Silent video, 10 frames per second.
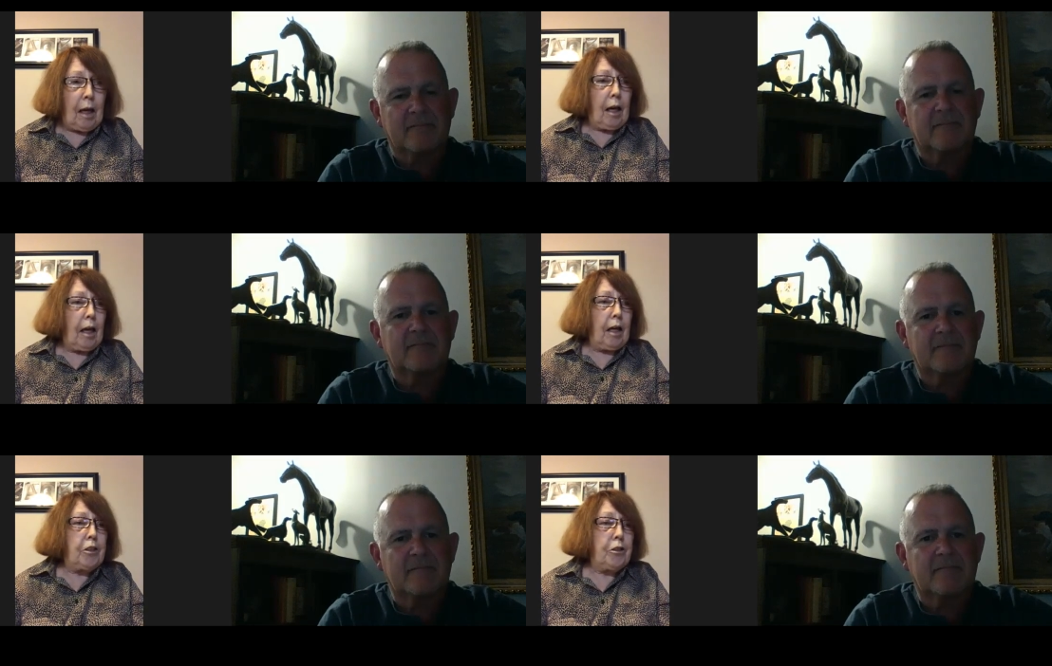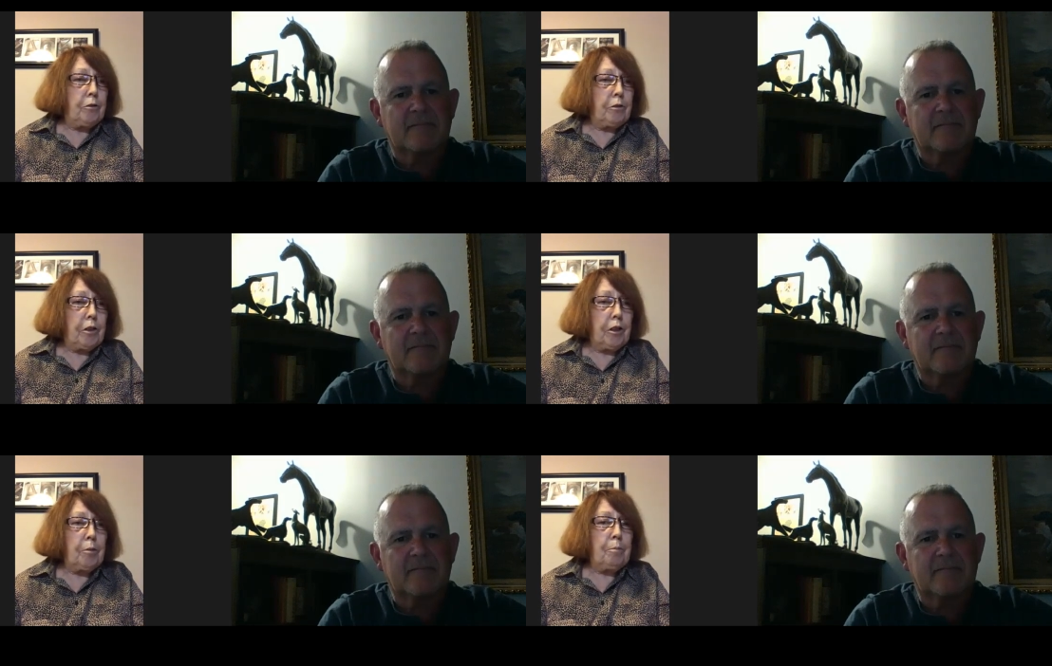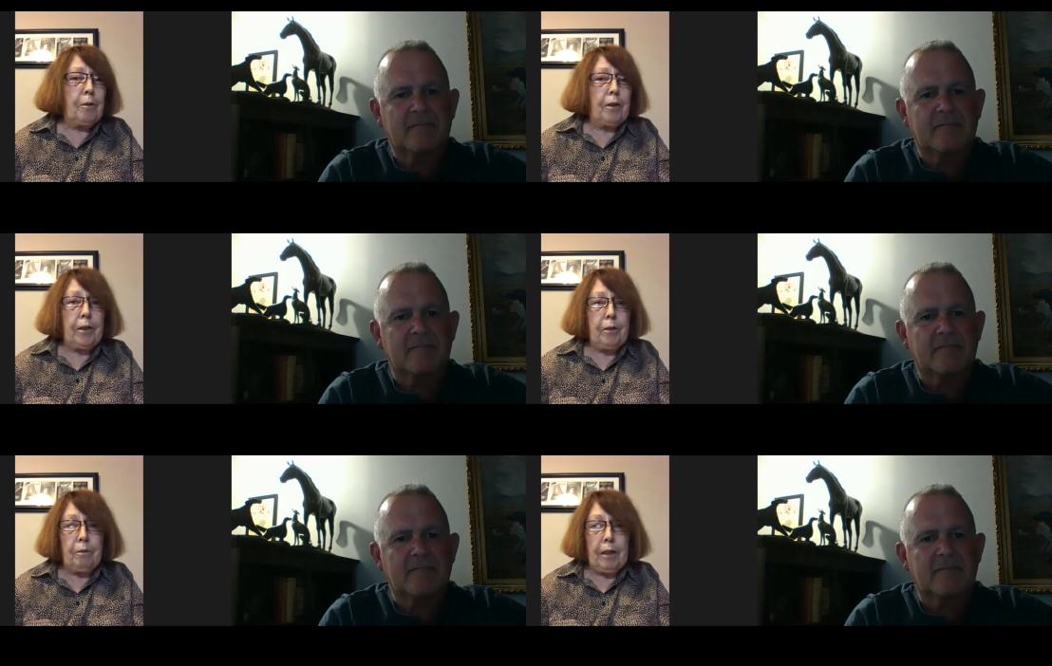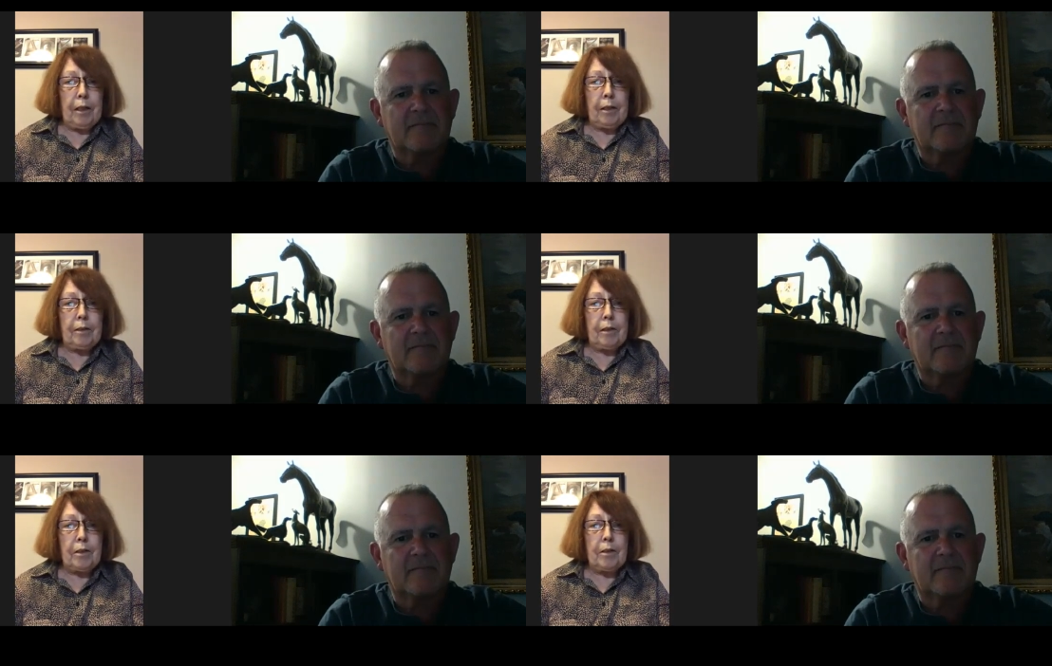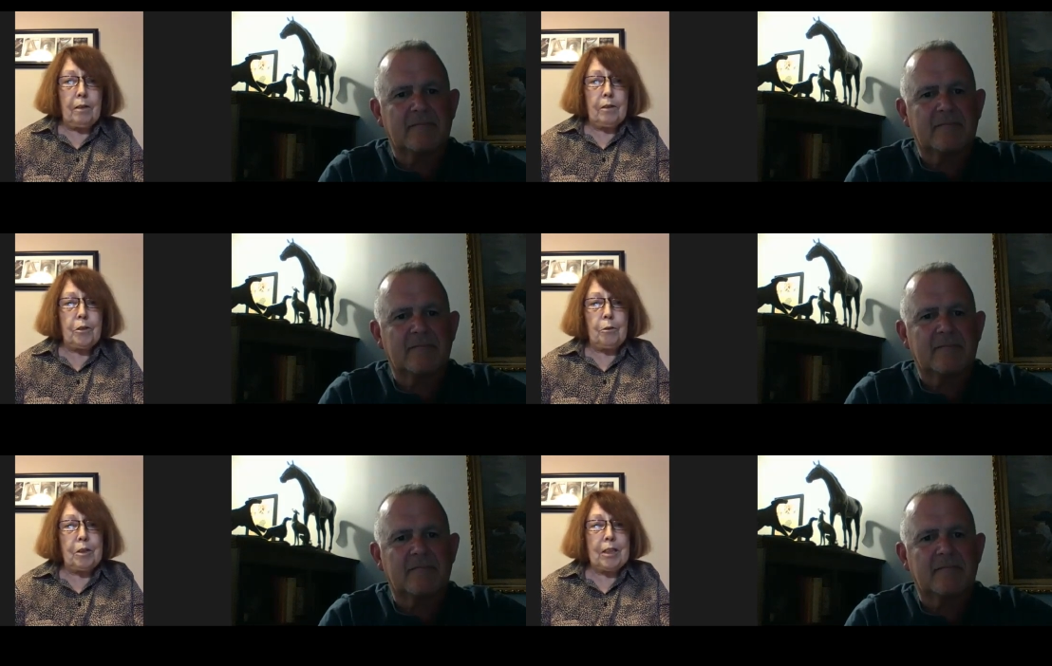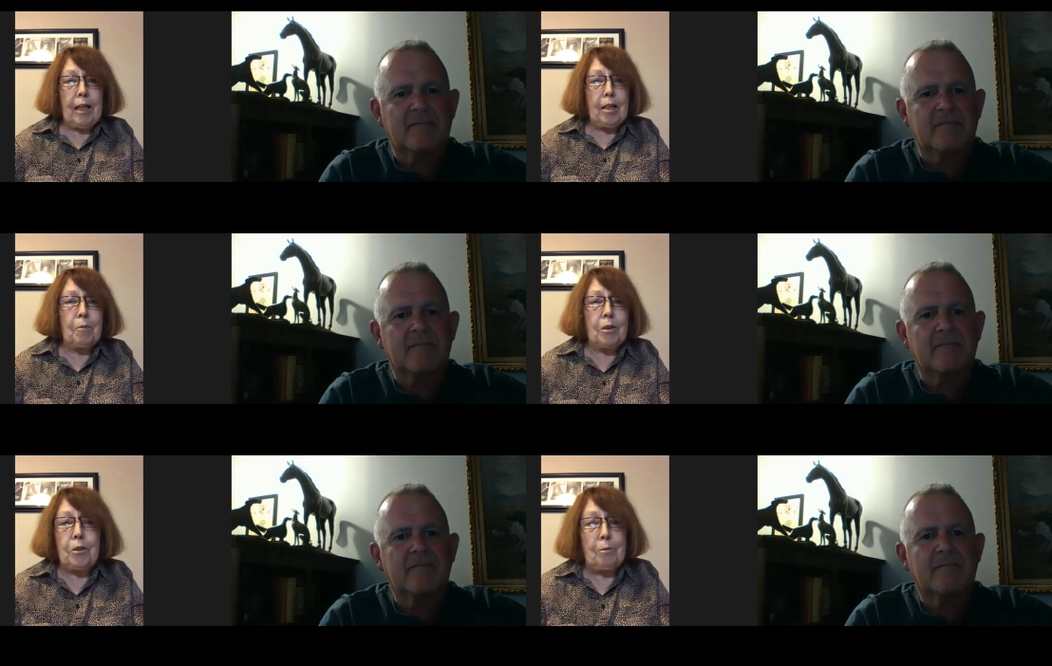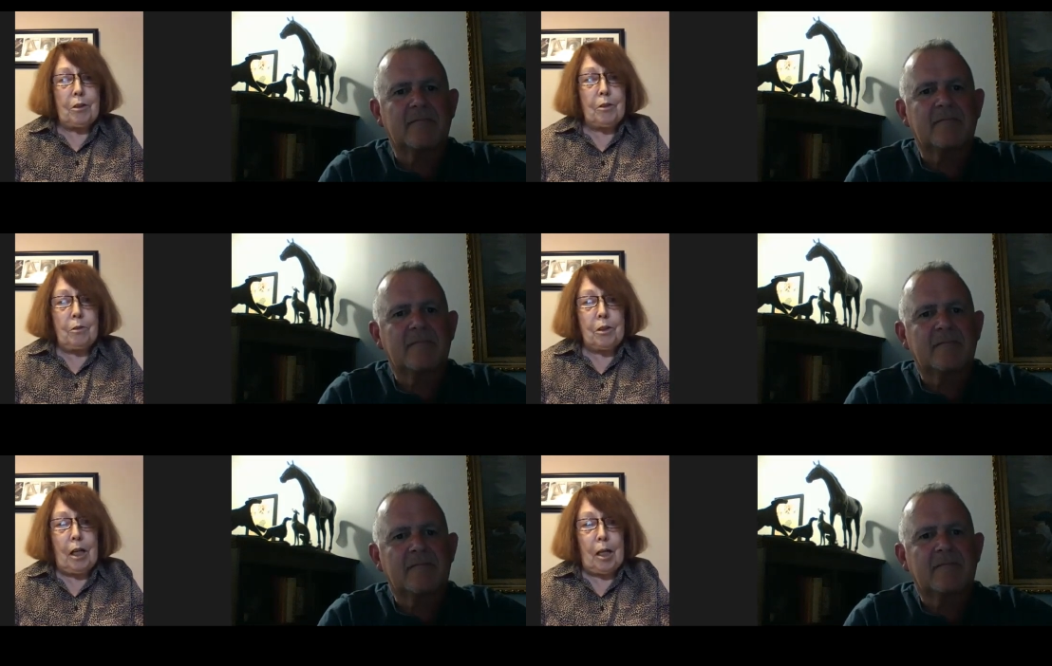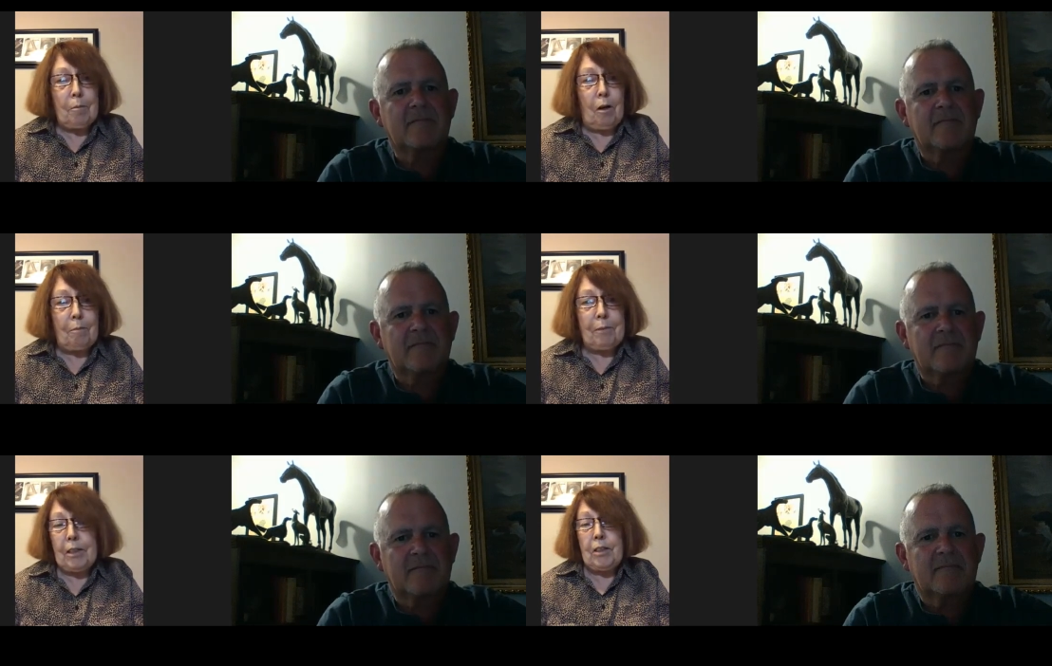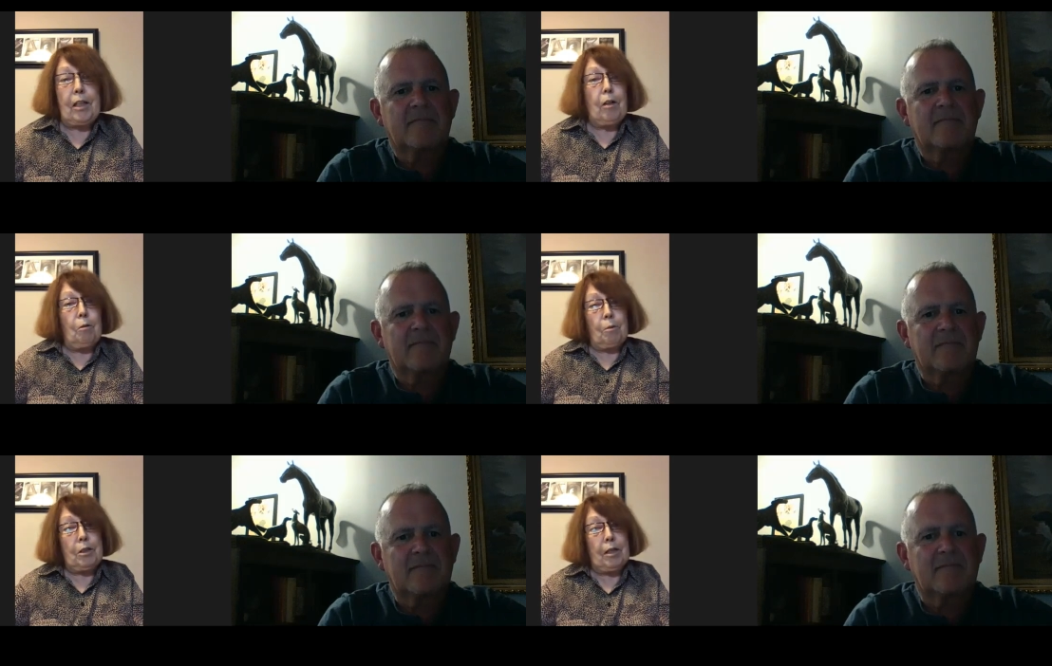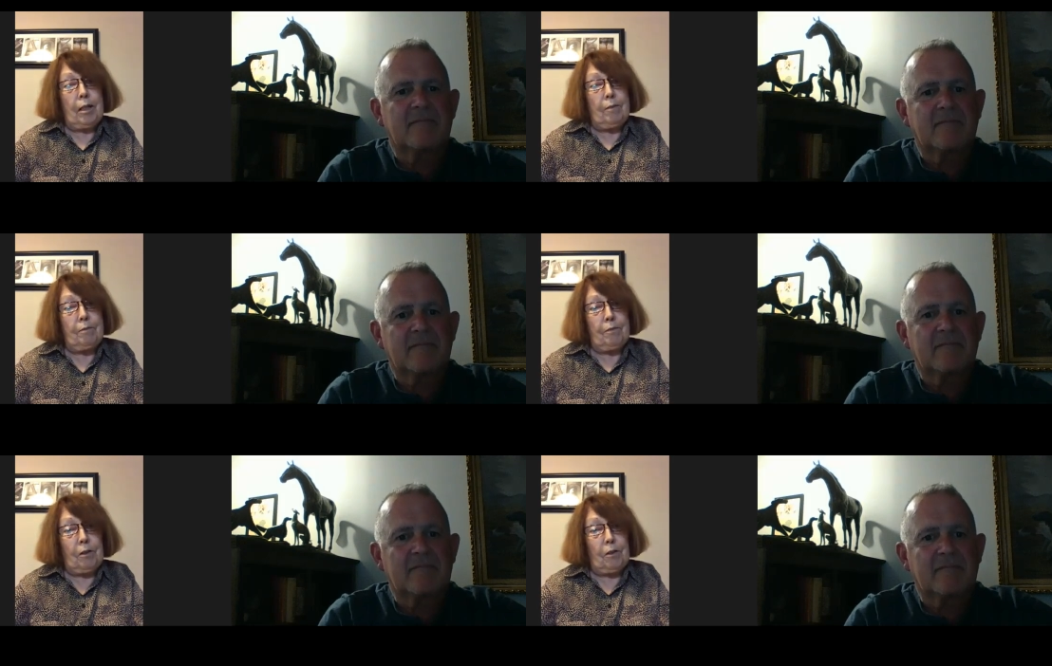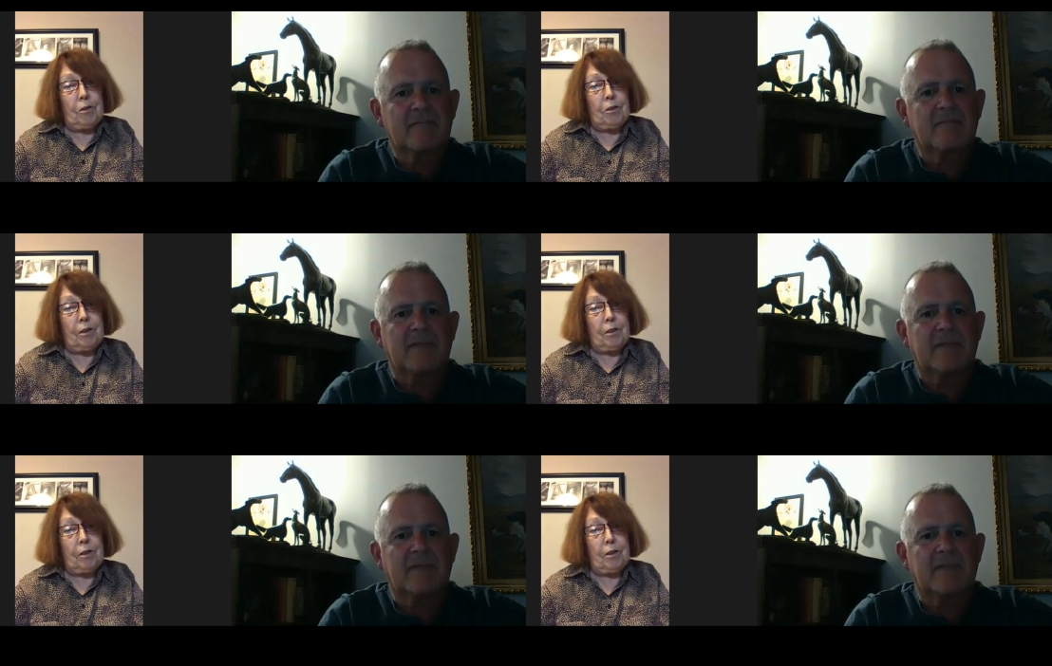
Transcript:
Speaker 1: and you learn pretty quick that as long as there was animals there was no time off because they always came first